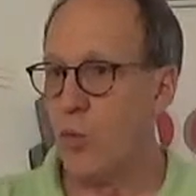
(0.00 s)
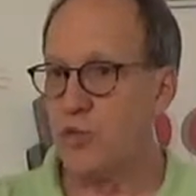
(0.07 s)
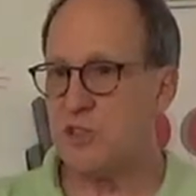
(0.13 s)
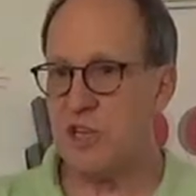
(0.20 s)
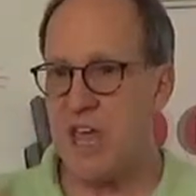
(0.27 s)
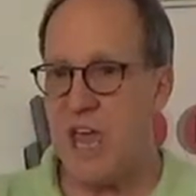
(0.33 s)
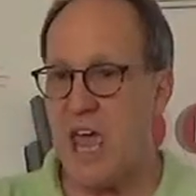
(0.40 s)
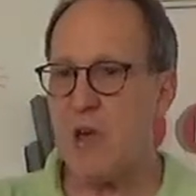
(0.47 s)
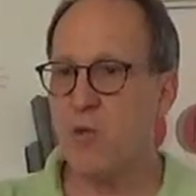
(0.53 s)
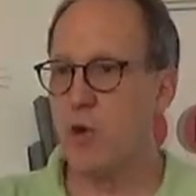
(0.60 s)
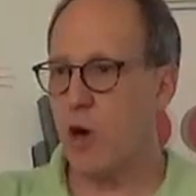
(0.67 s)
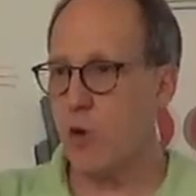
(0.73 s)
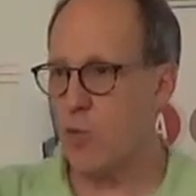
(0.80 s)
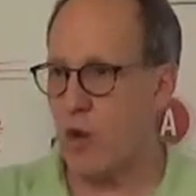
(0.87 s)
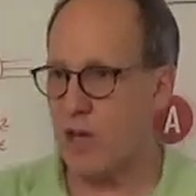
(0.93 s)
Today we
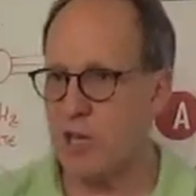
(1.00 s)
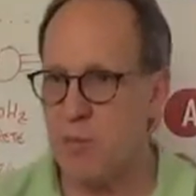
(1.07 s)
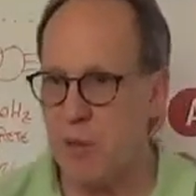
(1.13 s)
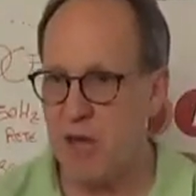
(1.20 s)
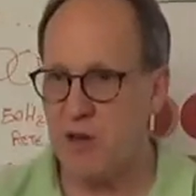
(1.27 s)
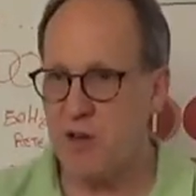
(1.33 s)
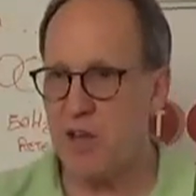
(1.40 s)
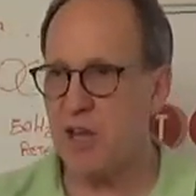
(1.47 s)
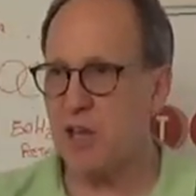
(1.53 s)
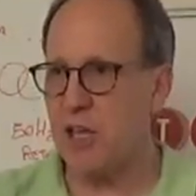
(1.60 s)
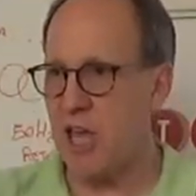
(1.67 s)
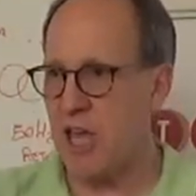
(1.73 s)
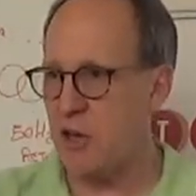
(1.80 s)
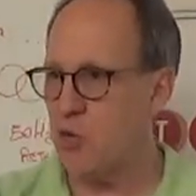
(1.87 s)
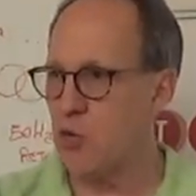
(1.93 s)
are recommending
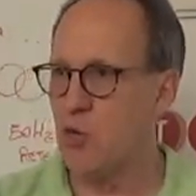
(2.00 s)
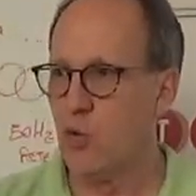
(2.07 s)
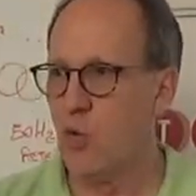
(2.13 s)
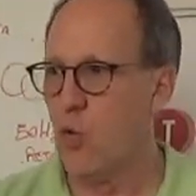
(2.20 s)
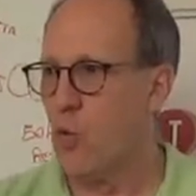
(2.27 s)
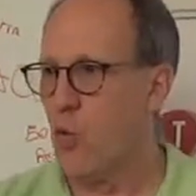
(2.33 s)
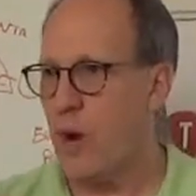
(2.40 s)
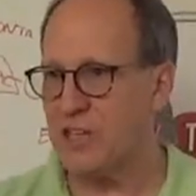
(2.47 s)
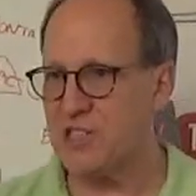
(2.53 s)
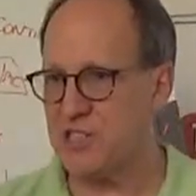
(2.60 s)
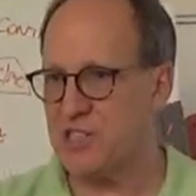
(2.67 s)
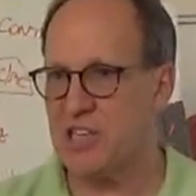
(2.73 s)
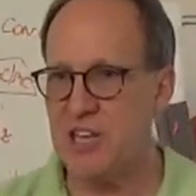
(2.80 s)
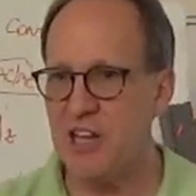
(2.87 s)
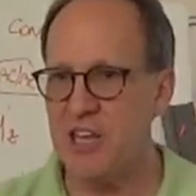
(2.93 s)
a new
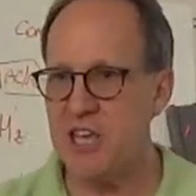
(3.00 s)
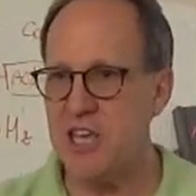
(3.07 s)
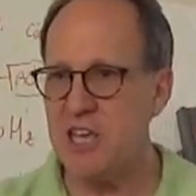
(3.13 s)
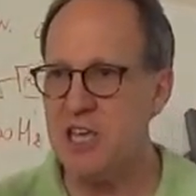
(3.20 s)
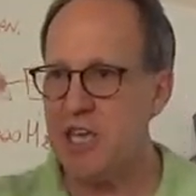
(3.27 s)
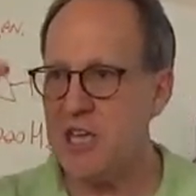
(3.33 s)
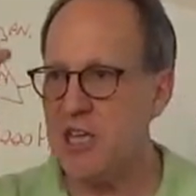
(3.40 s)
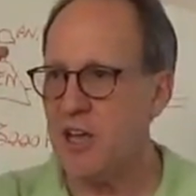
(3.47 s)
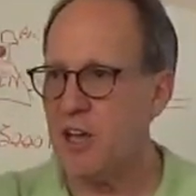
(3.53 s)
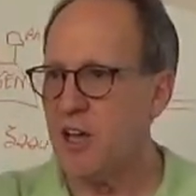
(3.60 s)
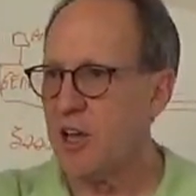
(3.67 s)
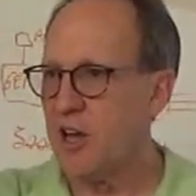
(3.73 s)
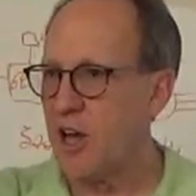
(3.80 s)
wasili